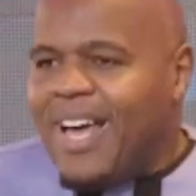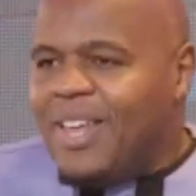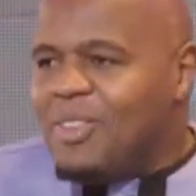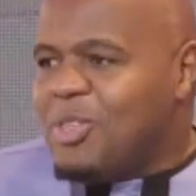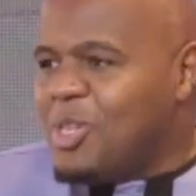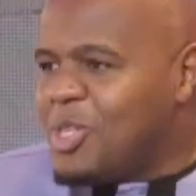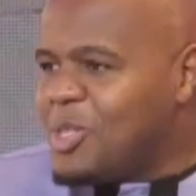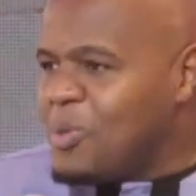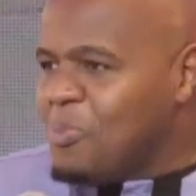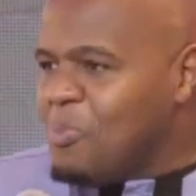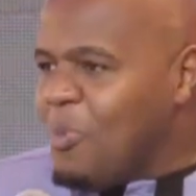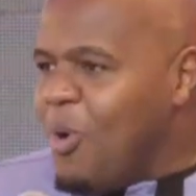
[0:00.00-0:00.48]

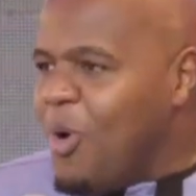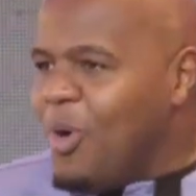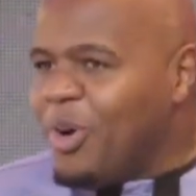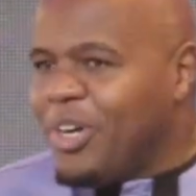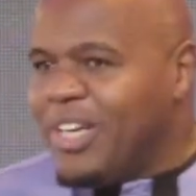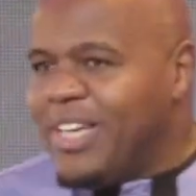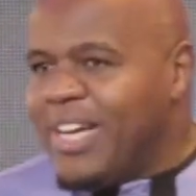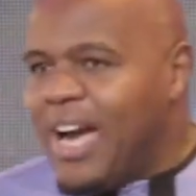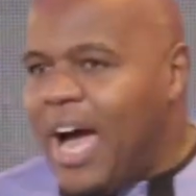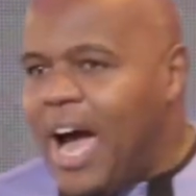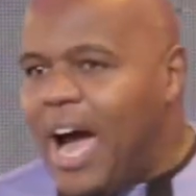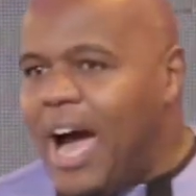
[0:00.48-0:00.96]
This
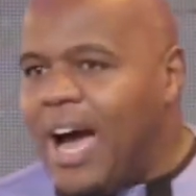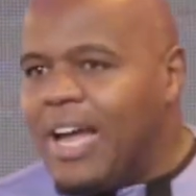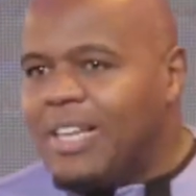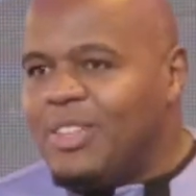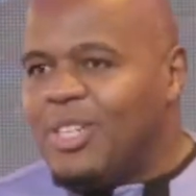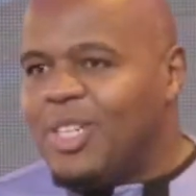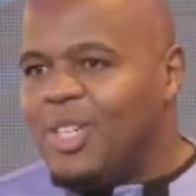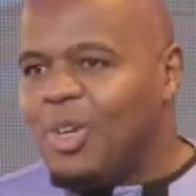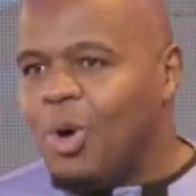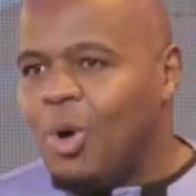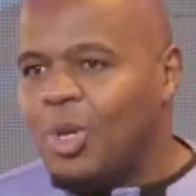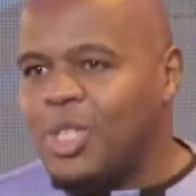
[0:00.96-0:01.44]
morning I had
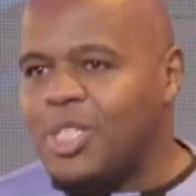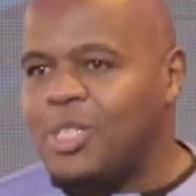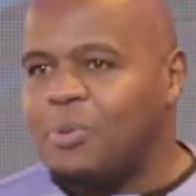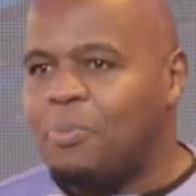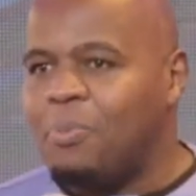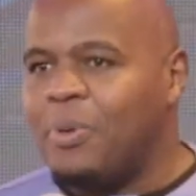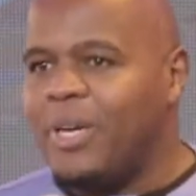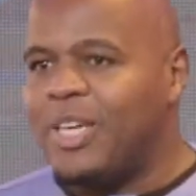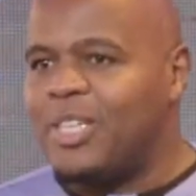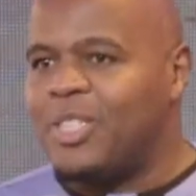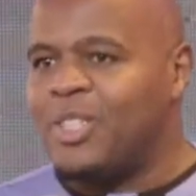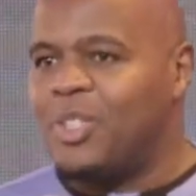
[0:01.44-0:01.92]
the Lord
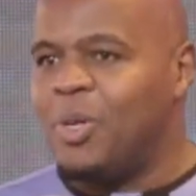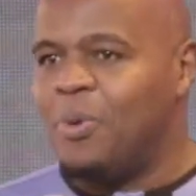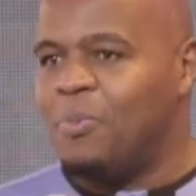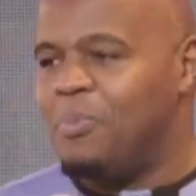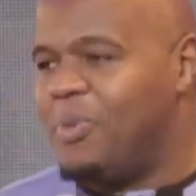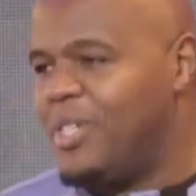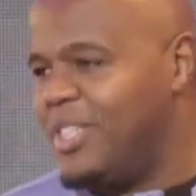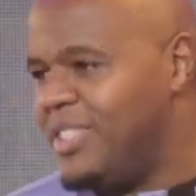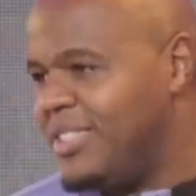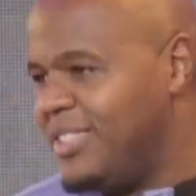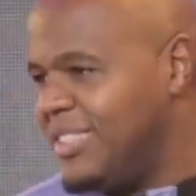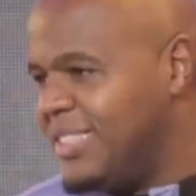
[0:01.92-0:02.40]
speak to
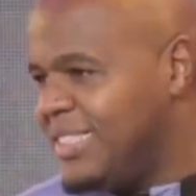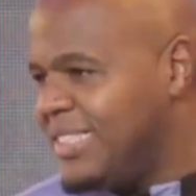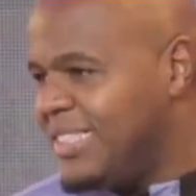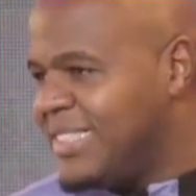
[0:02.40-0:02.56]
me.